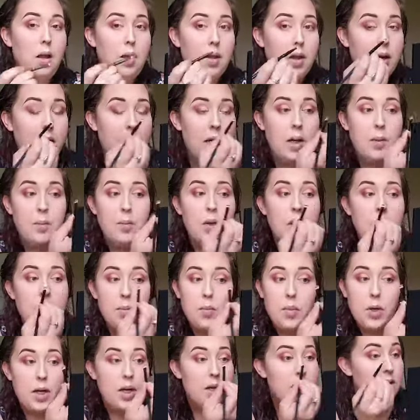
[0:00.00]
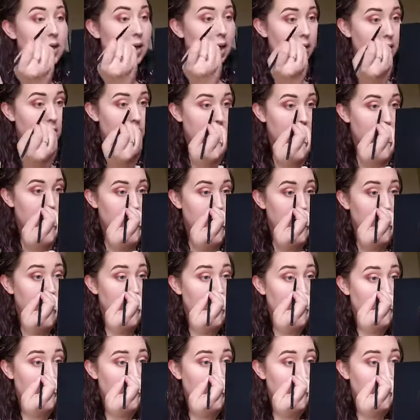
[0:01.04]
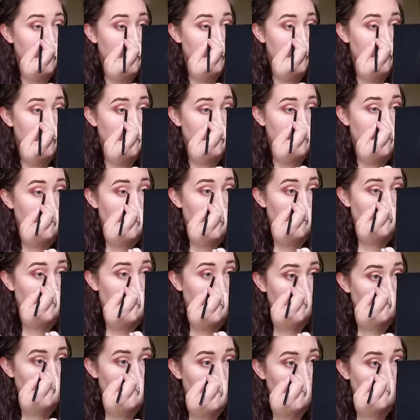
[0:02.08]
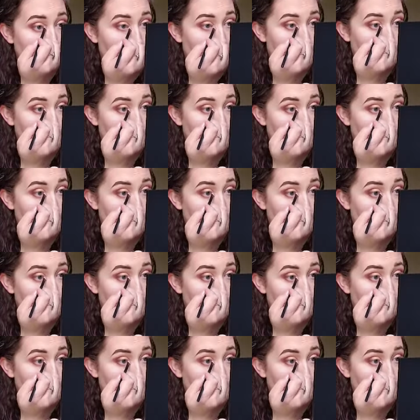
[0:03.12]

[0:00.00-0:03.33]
And then I am going to bring it down into the corners of my eyes